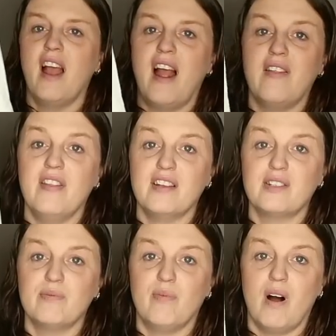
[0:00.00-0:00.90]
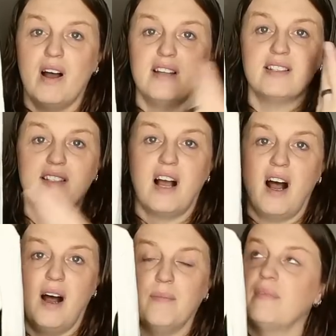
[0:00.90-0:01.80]
And this was,
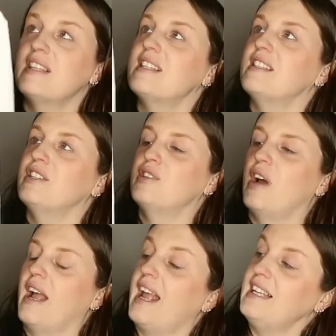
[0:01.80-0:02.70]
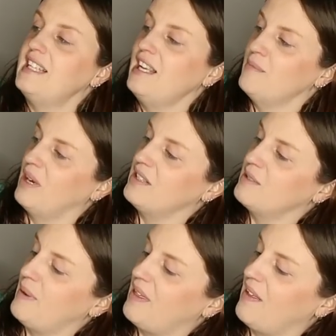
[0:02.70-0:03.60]
um, this is a, a 18
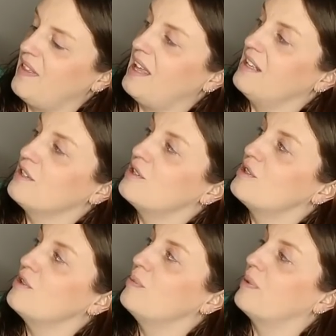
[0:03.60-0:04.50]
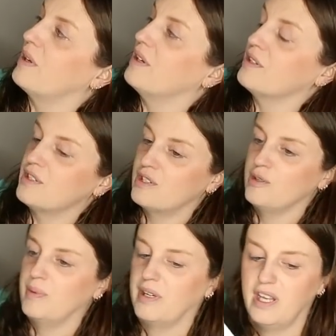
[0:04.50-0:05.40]
months, but I thought that is super,
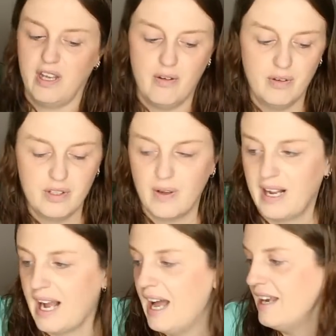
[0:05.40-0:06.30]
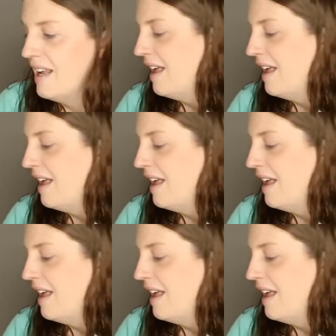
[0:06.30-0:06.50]
super cute. So I got